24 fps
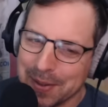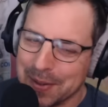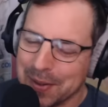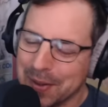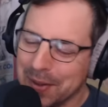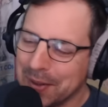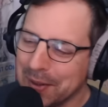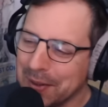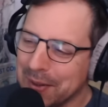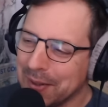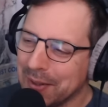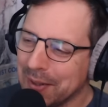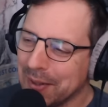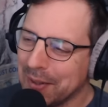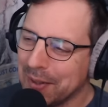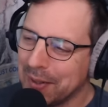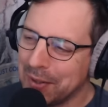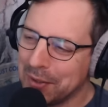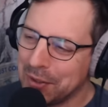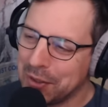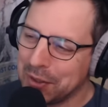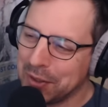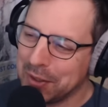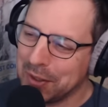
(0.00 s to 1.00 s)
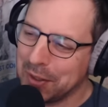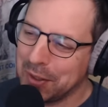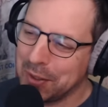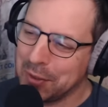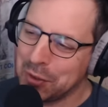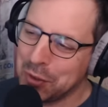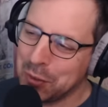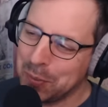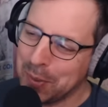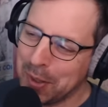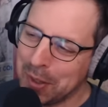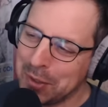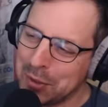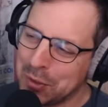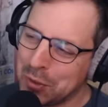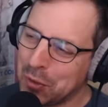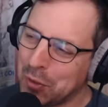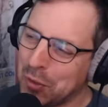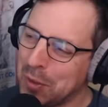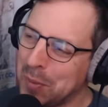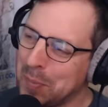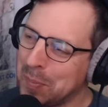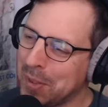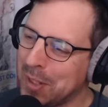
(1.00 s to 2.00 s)
there we go. Here's your here's your
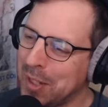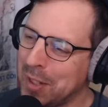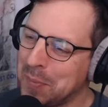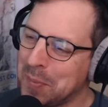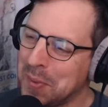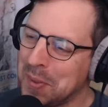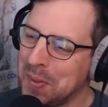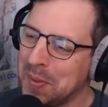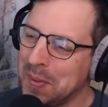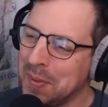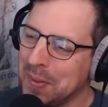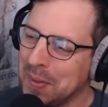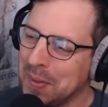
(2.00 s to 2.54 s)
rainstorm coming.